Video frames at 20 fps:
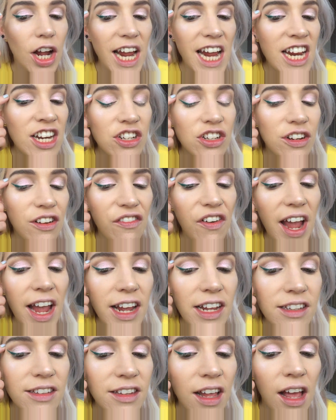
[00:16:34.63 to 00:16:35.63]
in your
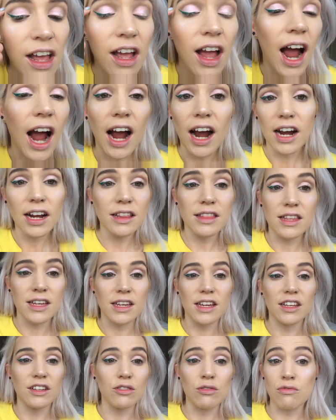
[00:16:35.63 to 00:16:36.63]
face. I
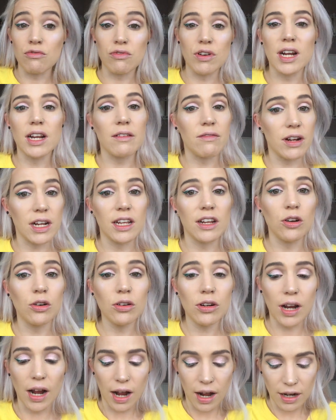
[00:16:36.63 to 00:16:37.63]
think it's really, really
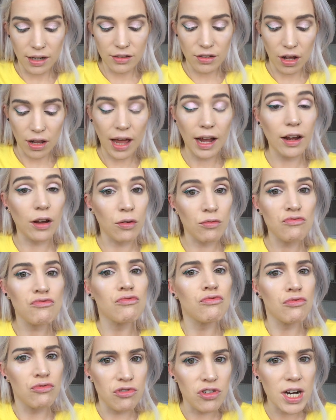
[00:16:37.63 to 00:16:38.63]
good, guys. Like
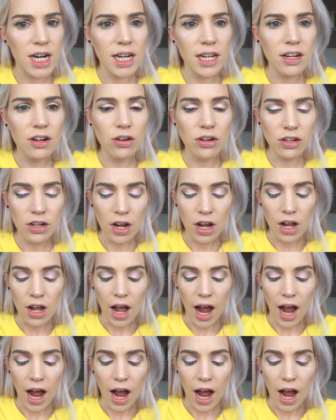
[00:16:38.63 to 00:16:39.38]
really good.